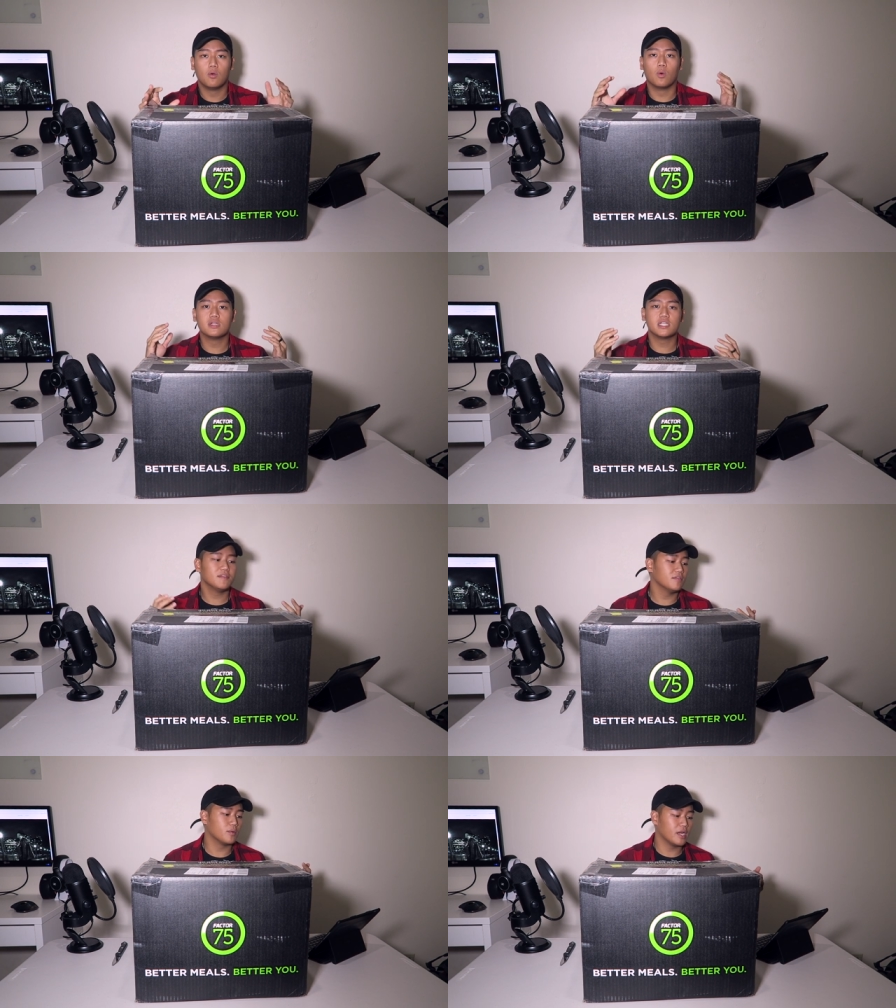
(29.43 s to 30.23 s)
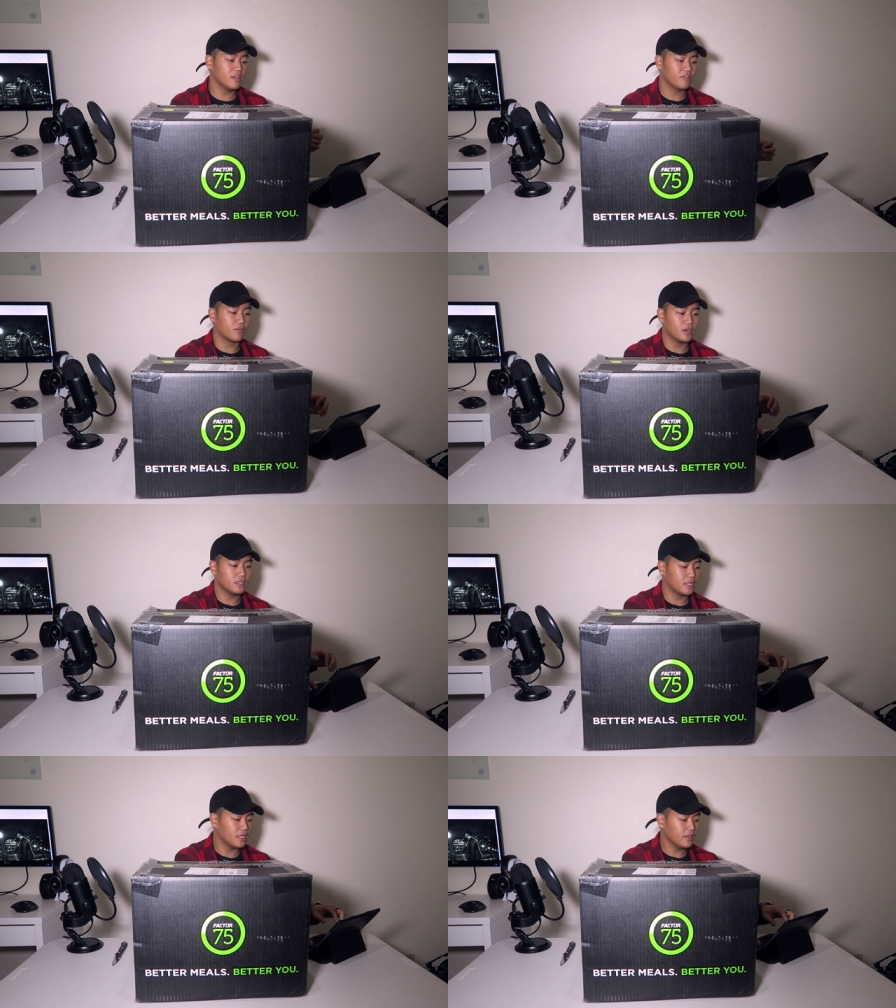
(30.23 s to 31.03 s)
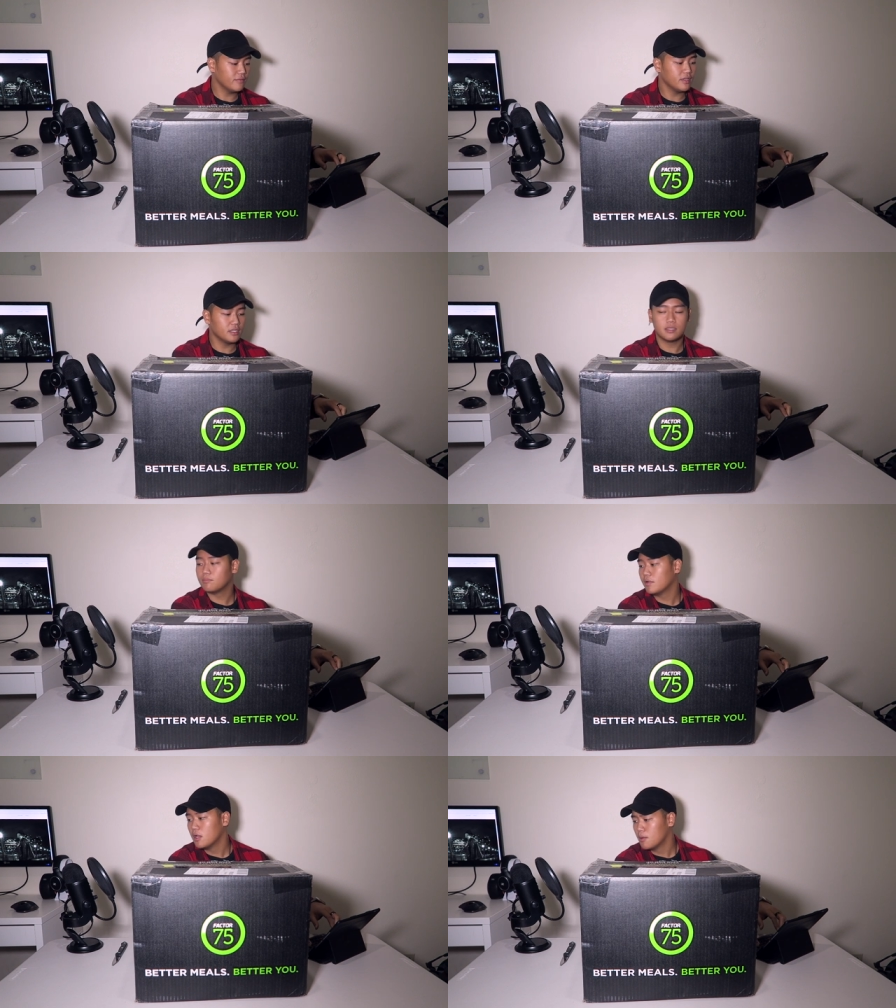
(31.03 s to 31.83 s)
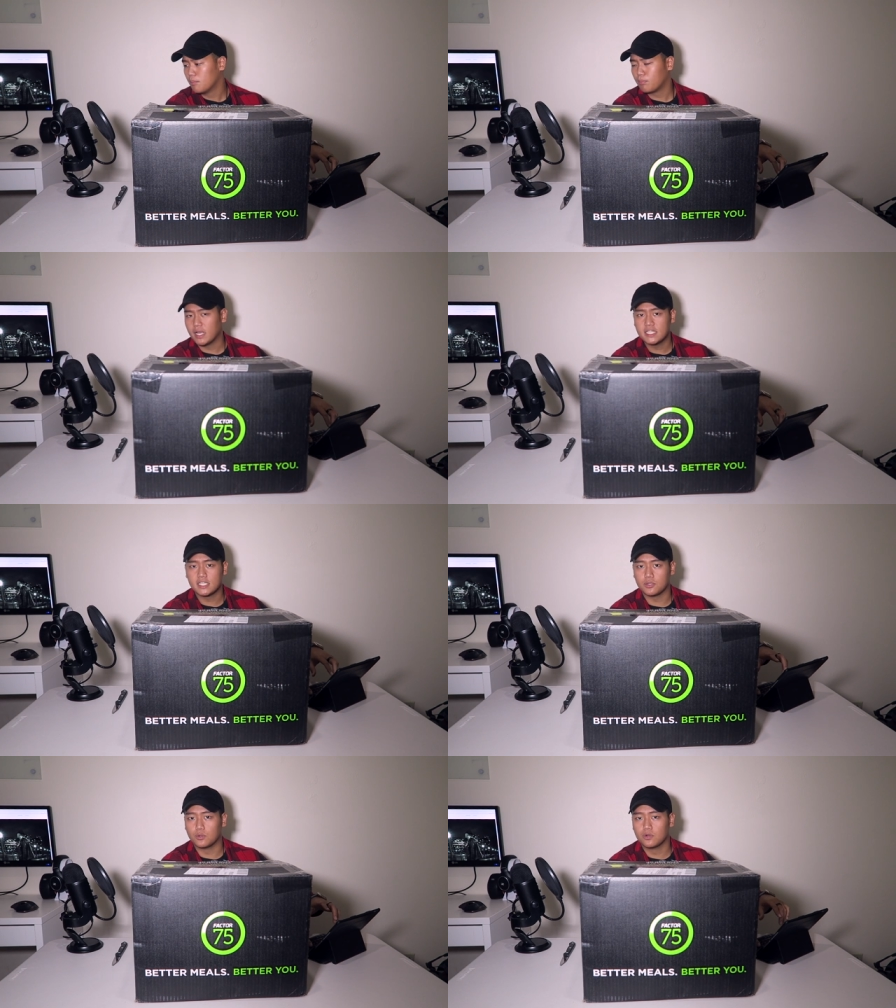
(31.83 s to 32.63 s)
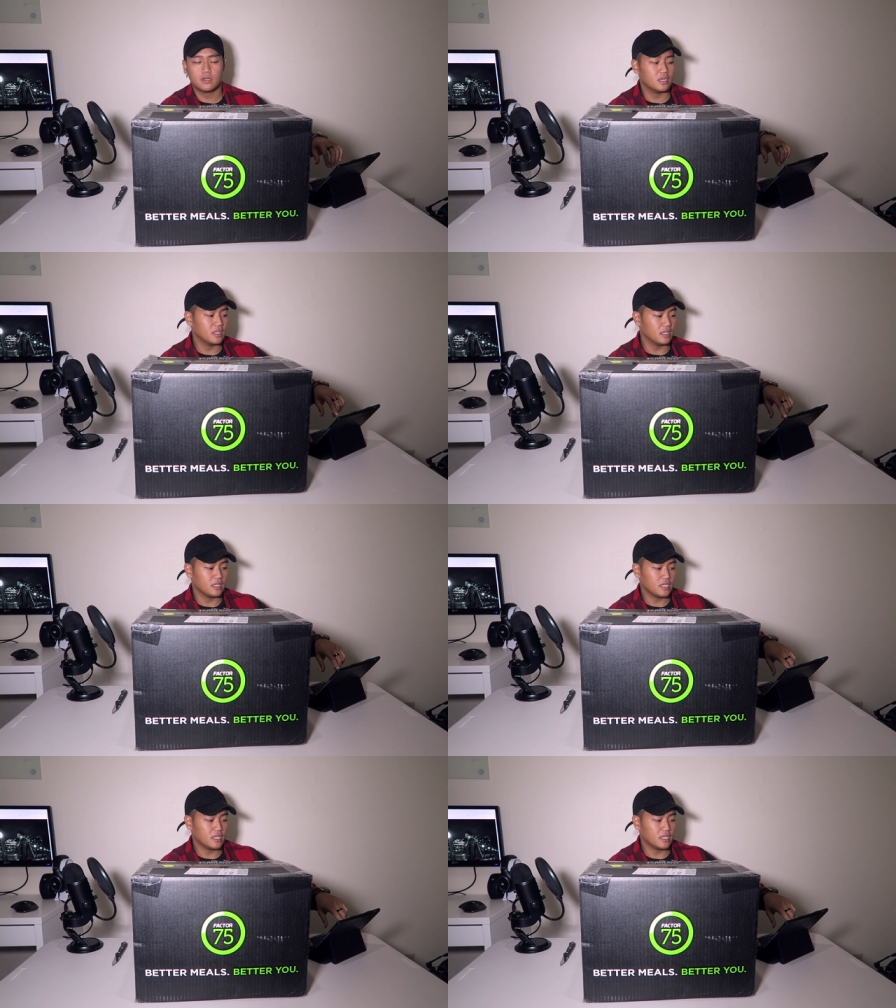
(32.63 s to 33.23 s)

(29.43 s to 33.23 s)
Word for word: Wasn't even ready for it. They didn't even place an order or anything.